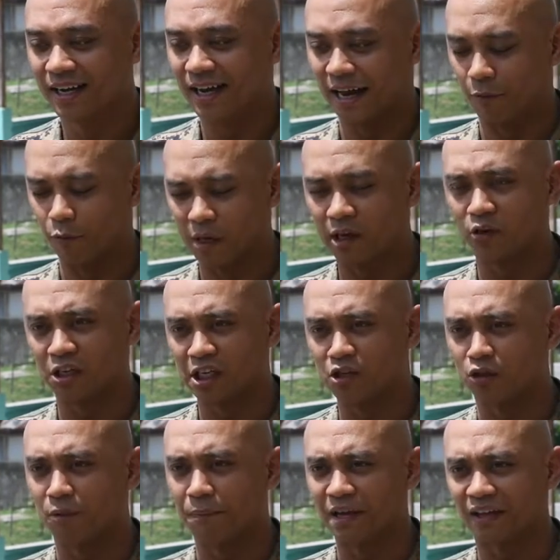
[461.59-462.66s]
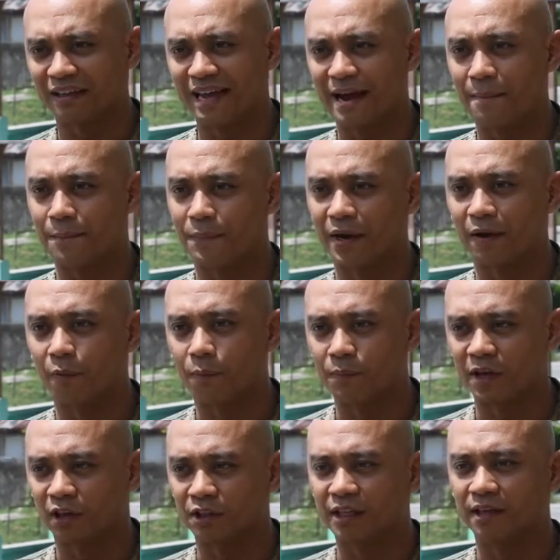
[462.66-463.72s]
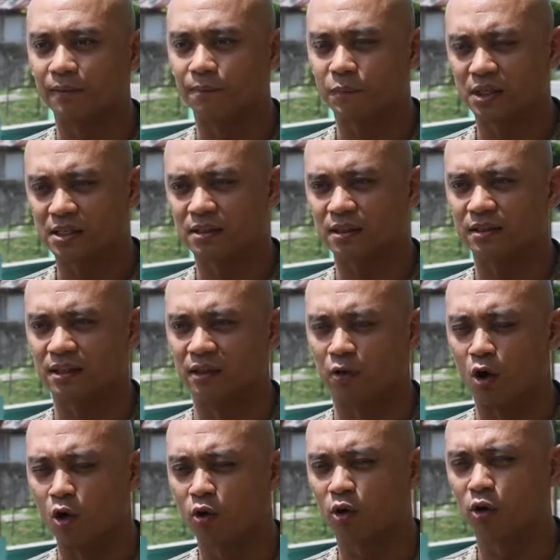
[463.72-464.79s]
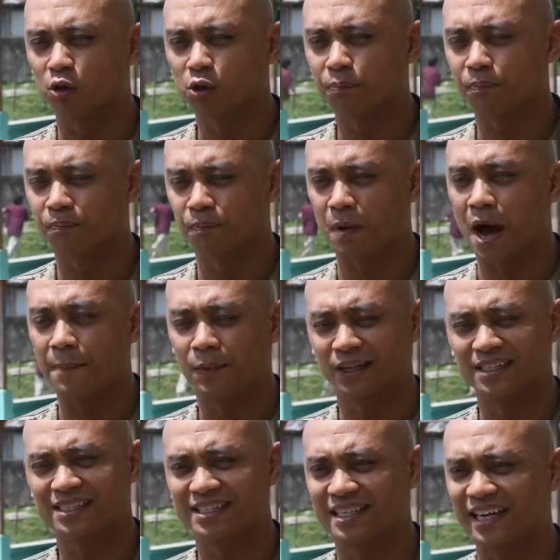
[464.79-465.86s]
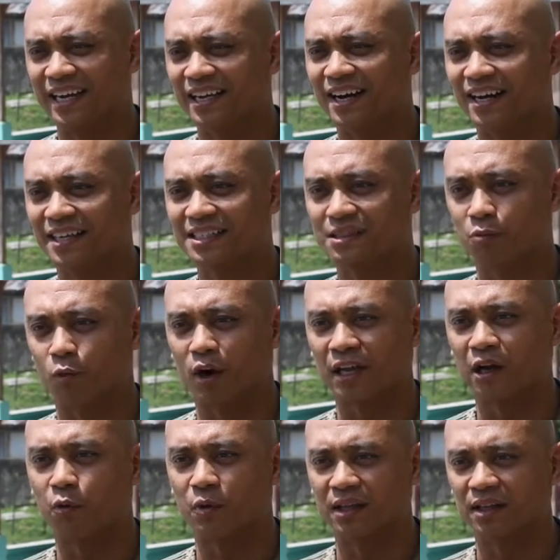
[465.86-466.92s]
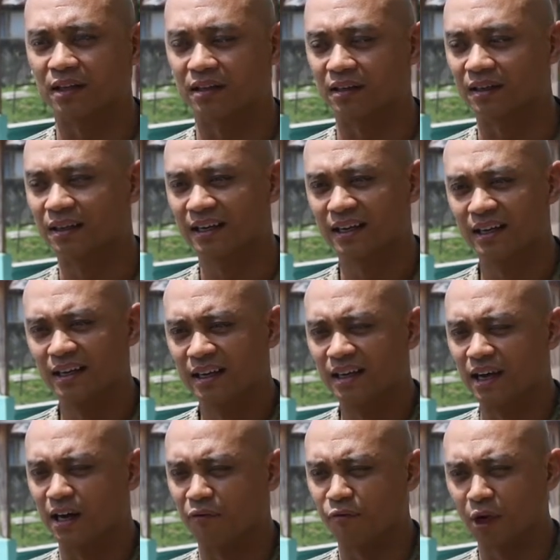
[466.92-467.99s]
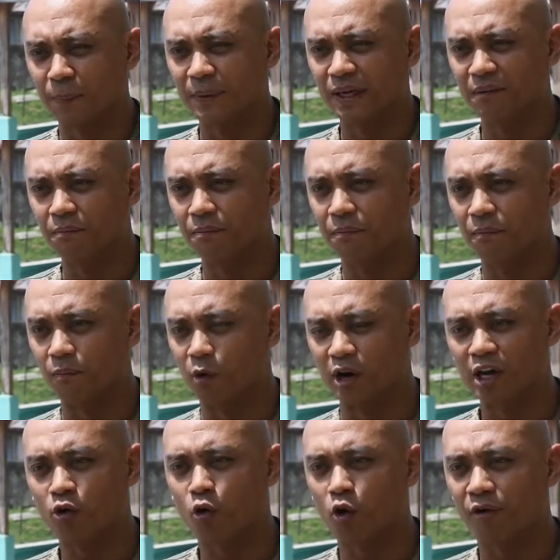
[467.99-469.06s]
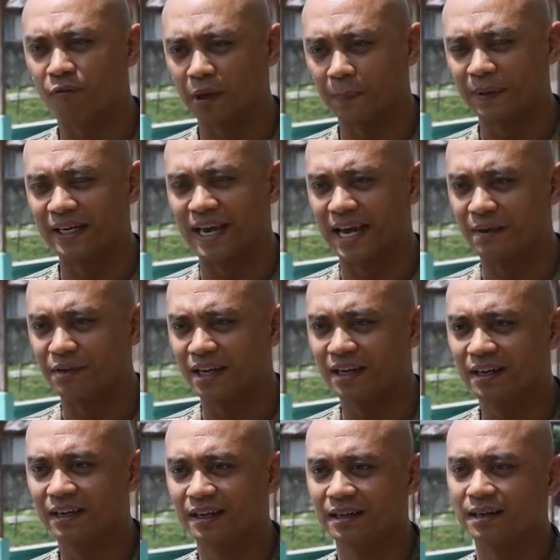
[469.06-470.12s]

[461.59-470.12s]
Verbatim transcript: and we continue to build that, but building the local populace seeing us working with the uh, Philippine Marine Corps, Philippine Navy,